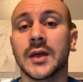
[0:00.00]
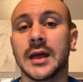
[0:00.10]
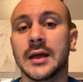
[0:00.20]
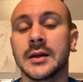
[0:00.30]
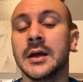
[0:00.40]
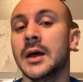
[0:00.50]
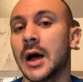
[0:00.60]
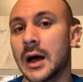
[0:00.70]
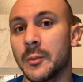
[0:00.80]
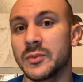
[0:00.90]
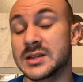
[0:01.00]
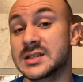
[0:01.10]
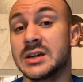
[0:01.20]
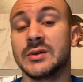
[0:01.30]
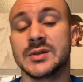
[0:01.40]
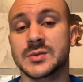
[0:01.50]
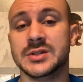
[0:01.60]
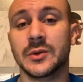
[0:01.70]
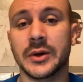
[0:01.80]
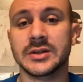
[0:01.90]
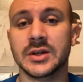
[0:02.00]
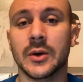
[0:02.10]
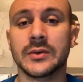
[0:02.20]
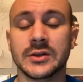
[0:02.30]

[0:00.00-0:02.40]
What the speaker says: And the series was going to go in the